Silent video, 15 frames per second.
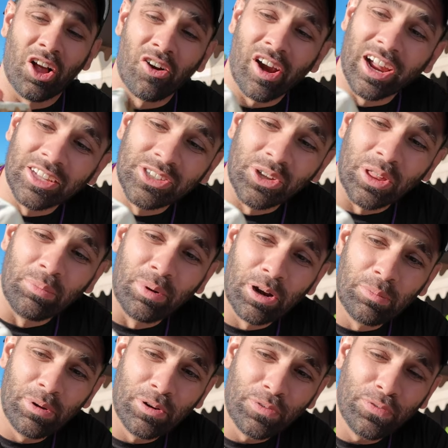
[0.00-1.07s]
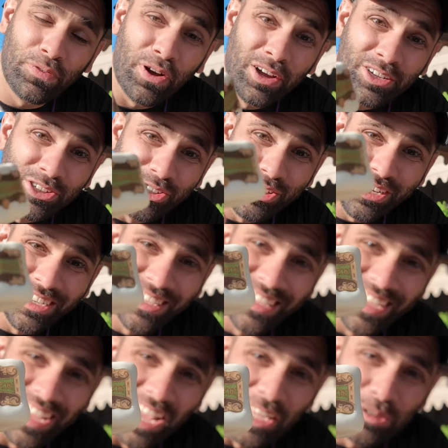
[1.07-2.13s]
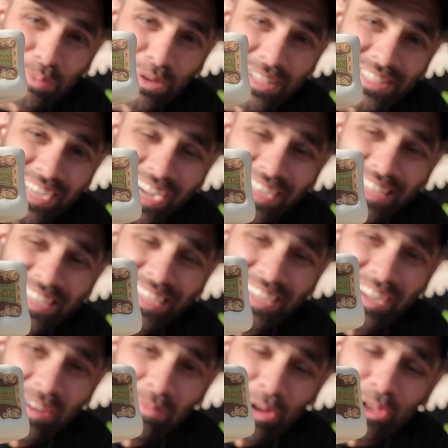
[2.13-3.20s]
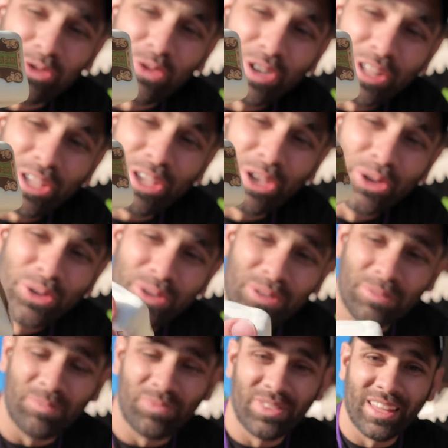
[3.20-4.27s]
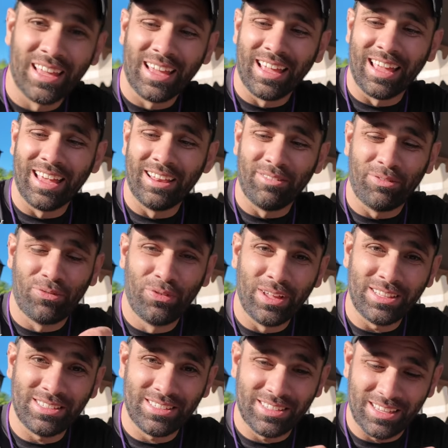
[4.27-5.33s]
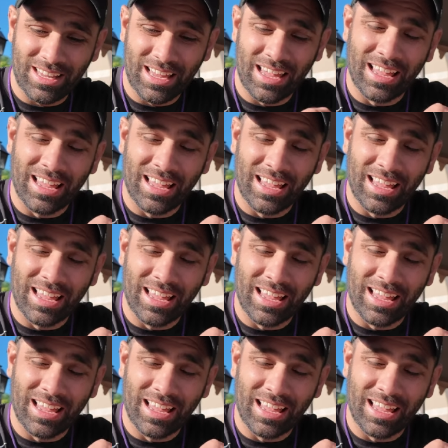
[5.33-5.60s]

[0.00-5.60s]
All right, so the Butterbeer fudge is pretty tiny, but it's really cute. It fits